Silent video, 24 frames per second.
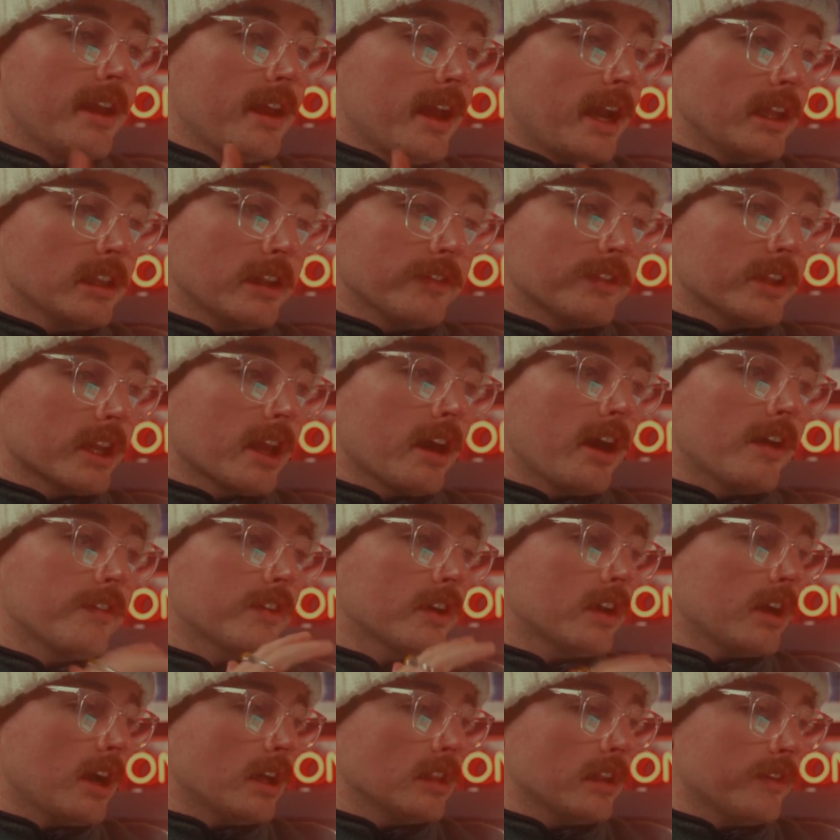I love the
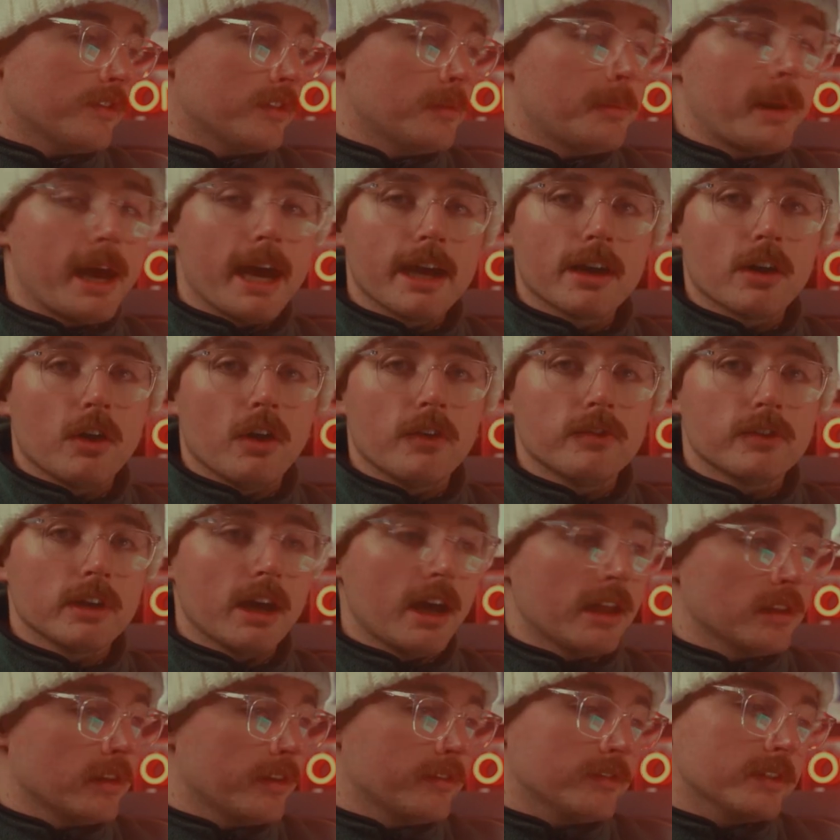cover, I love the back of it,
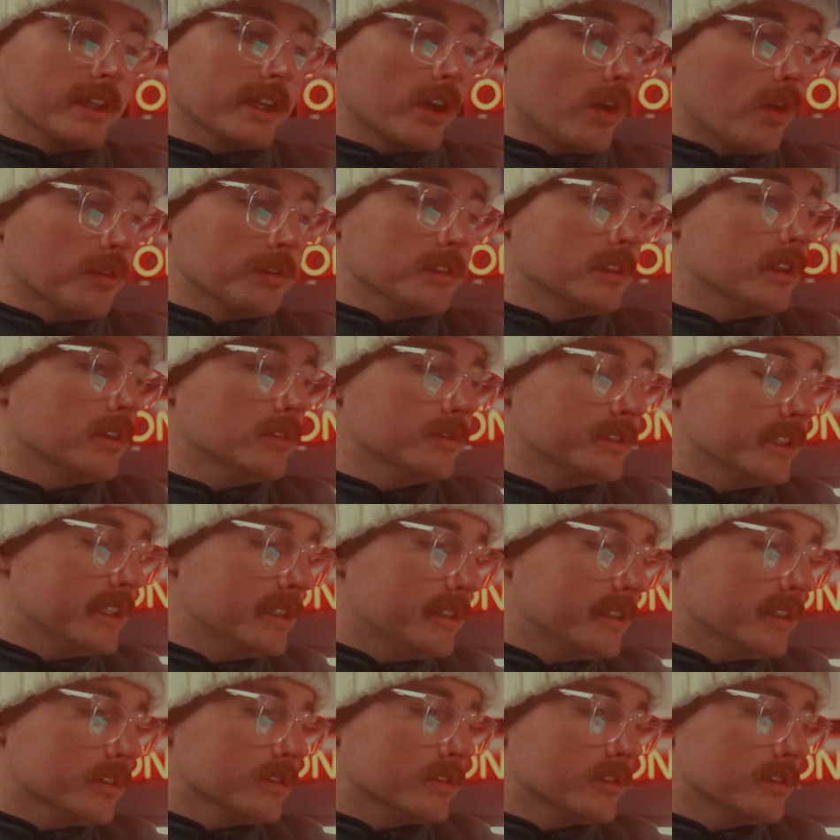I love like all the little
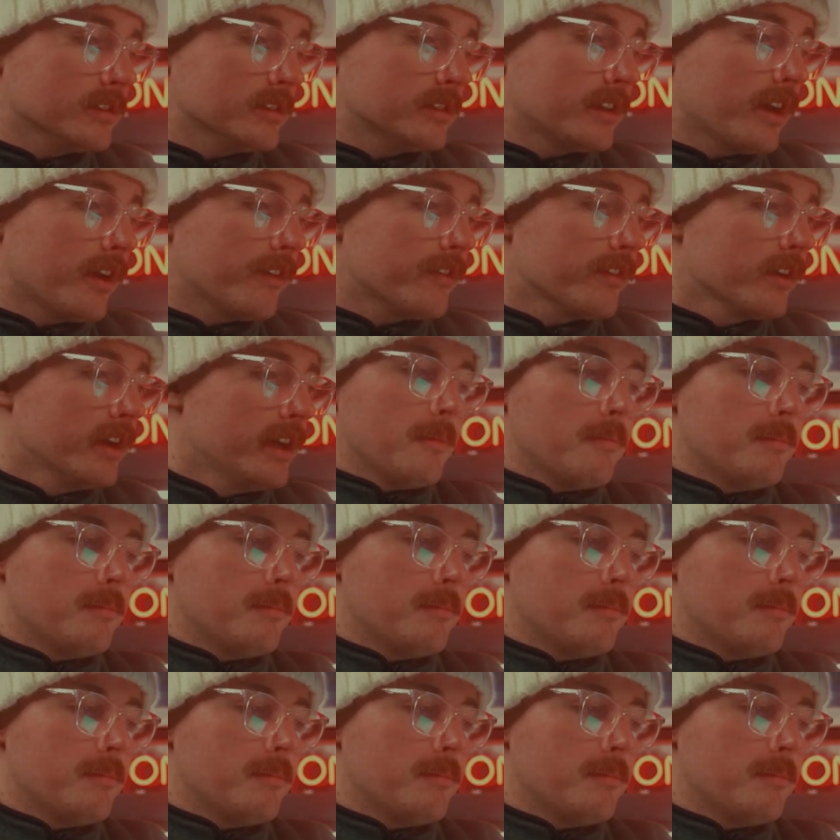details and stuff.